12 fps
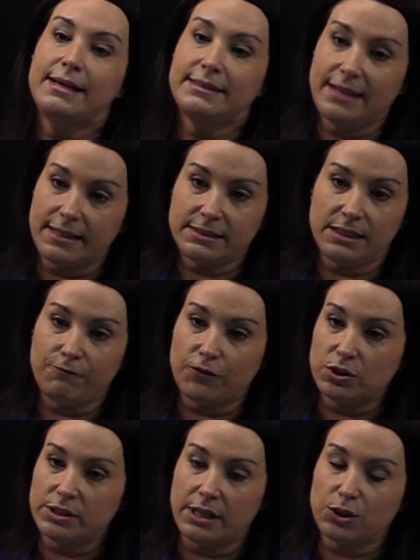testing for
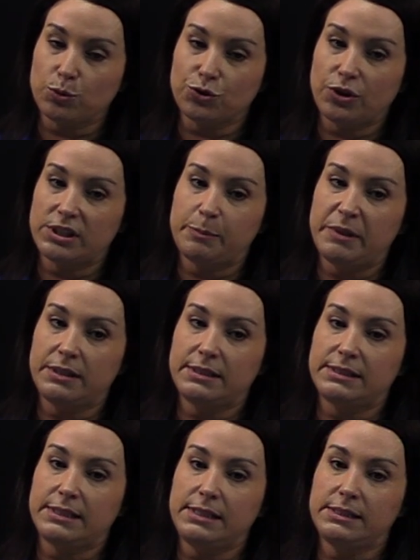sexual transmitted
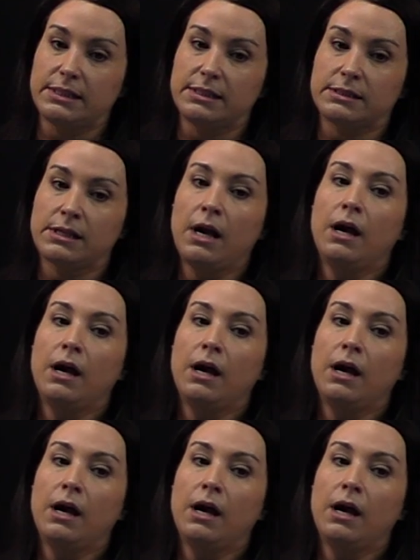diseases,